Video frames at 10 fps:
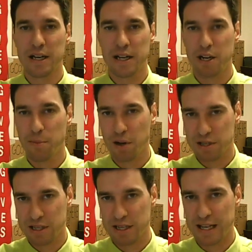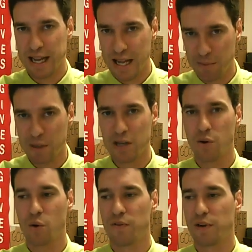in and amongst an enemy
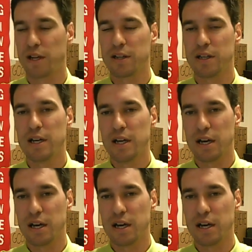or, frankly,